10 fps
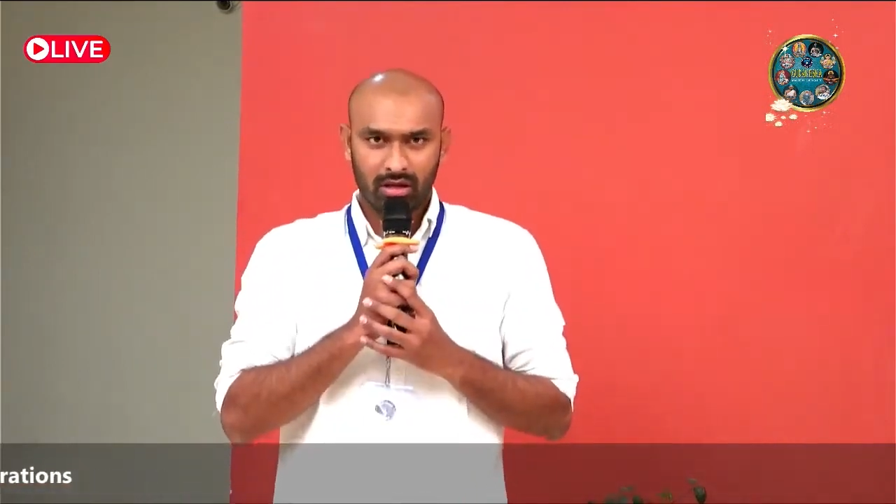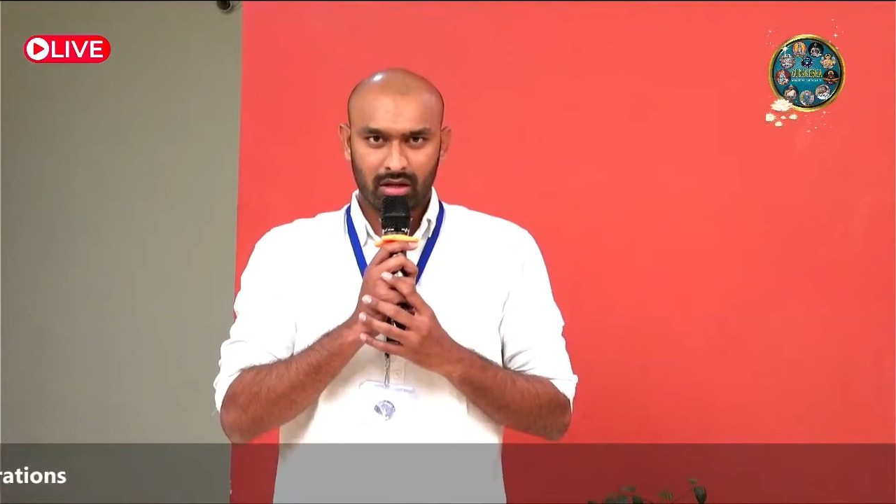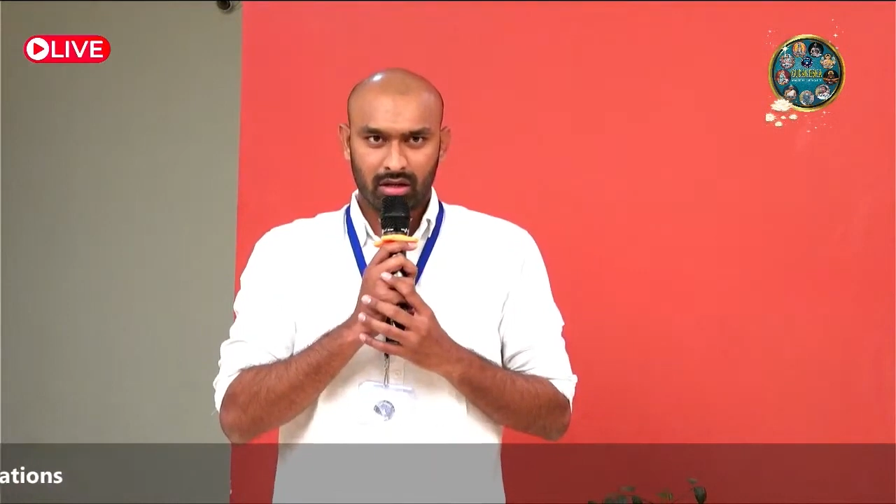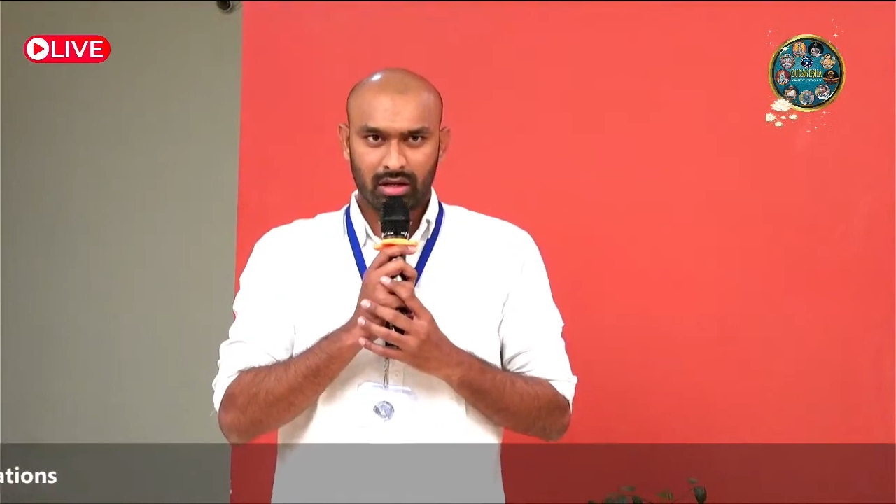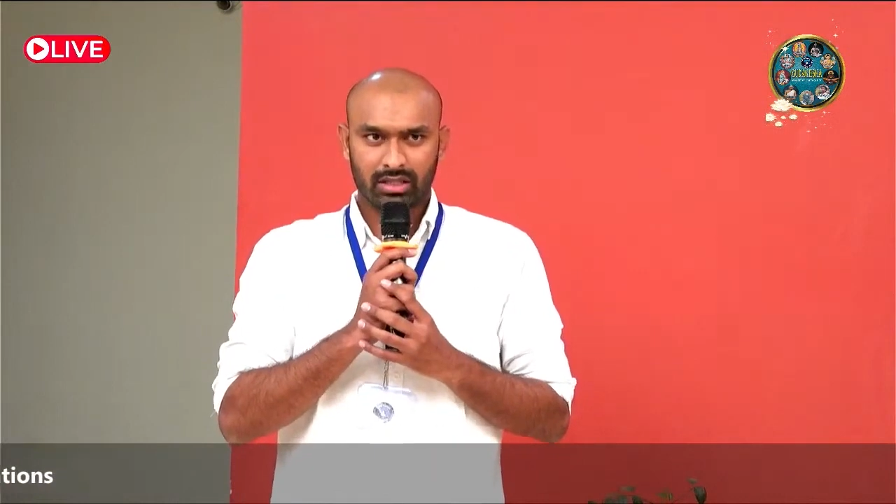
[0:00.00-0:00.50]

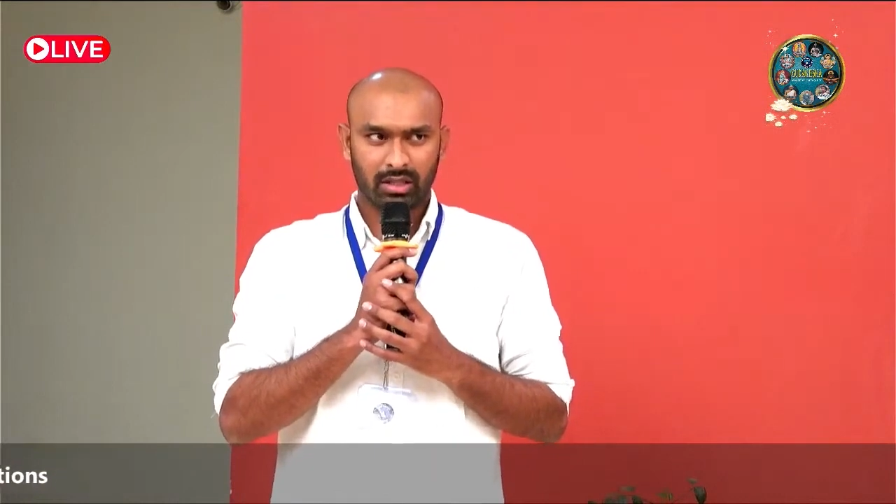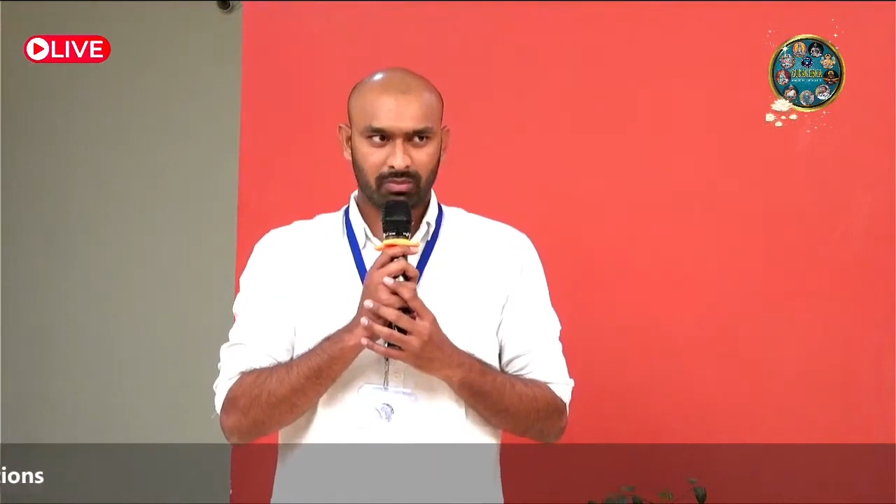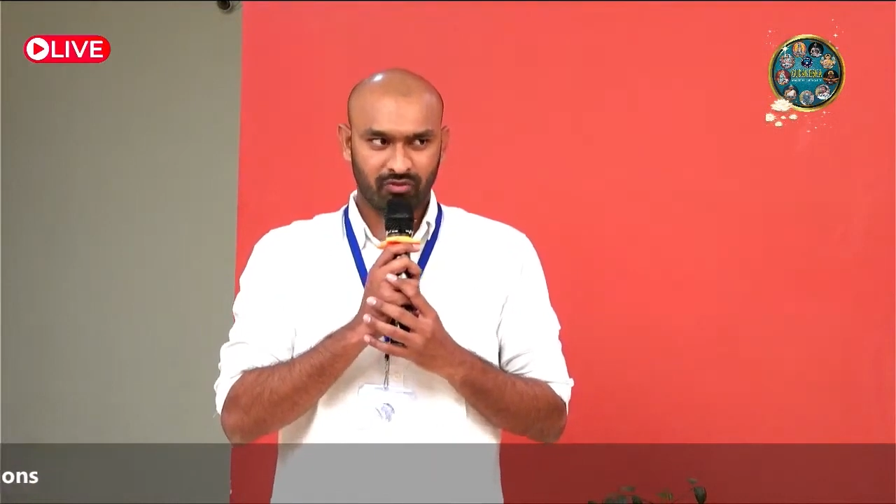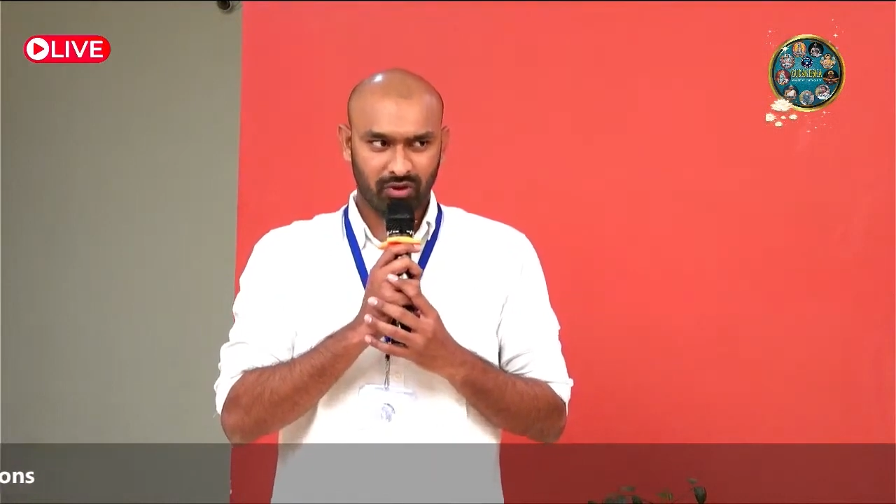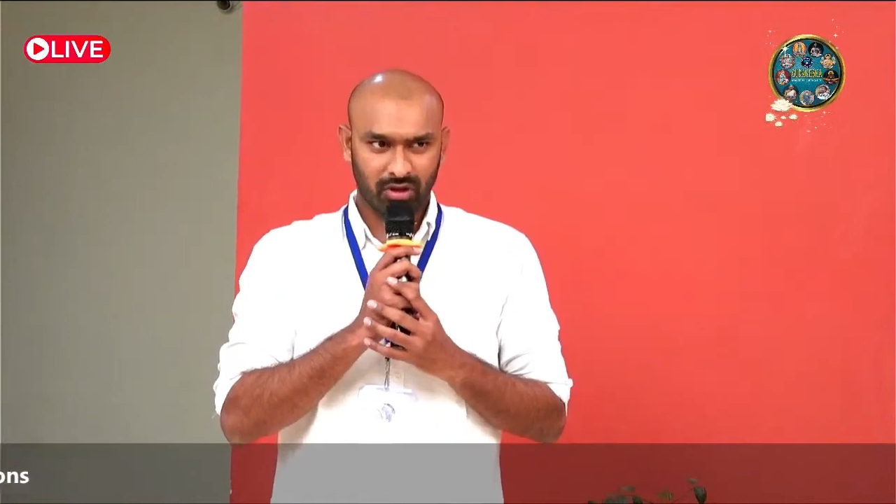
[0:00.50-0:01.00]
Except
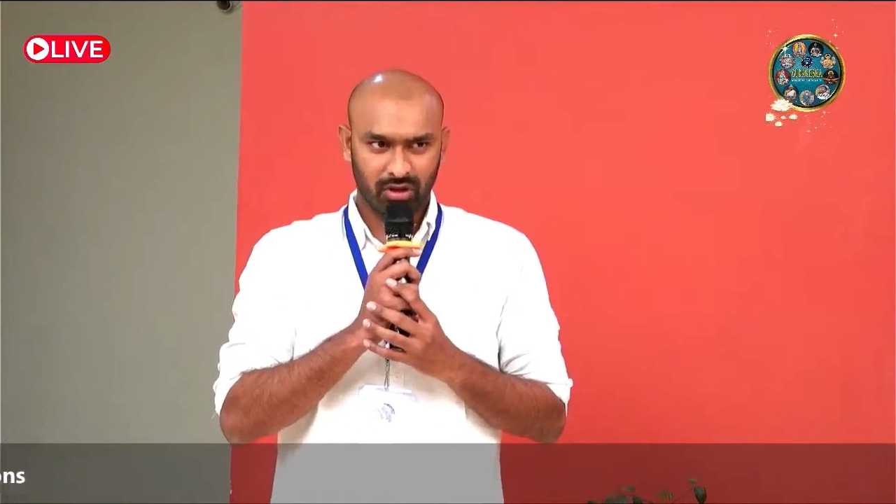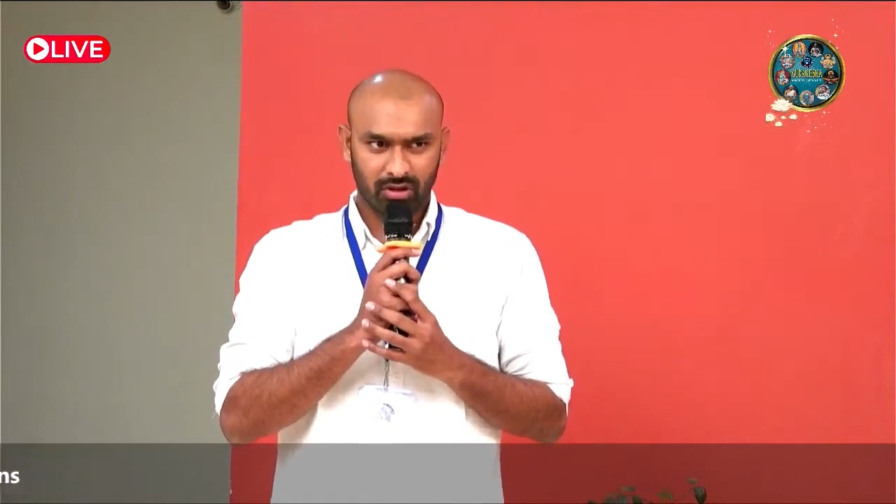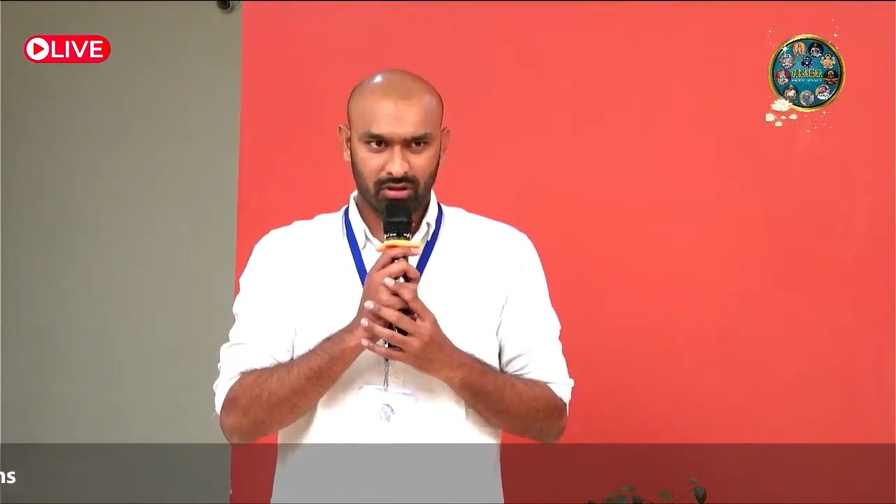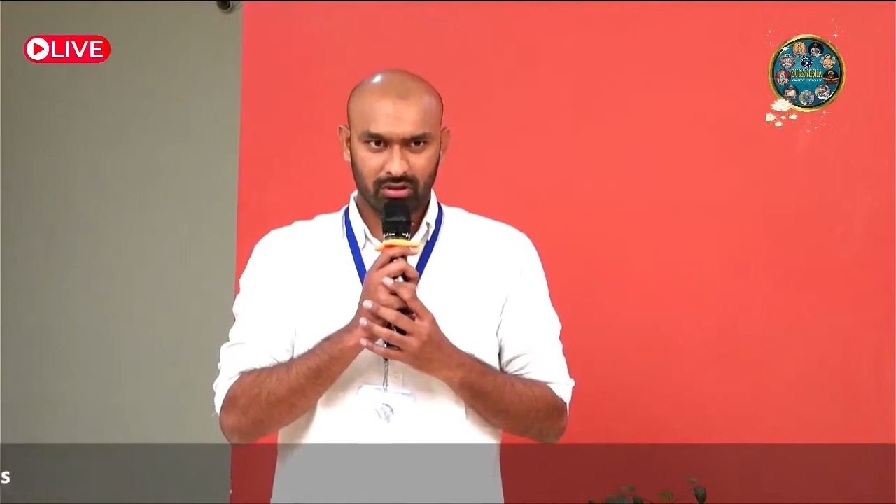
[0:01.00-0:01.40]
for